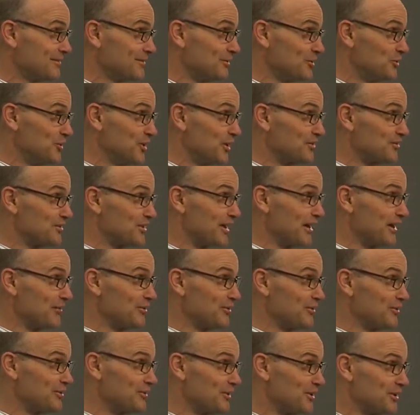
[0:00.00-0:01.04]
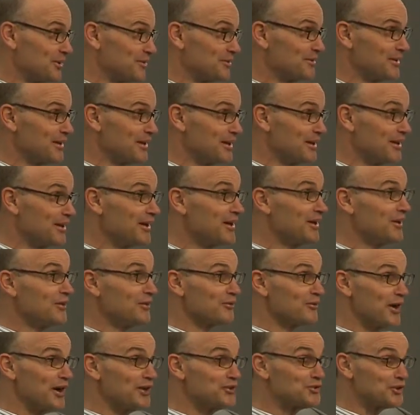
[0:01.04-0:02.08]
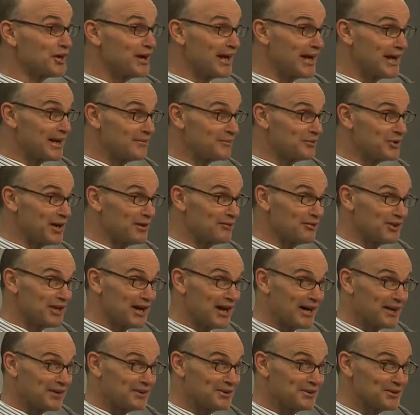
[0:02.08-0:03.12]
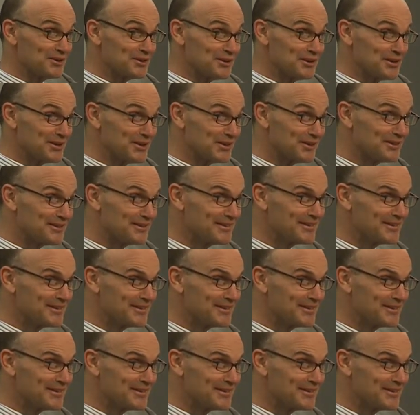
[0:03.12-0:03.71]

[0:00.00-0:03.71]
Who doesn't have it? Or raise your hand if you have a dot on your thing.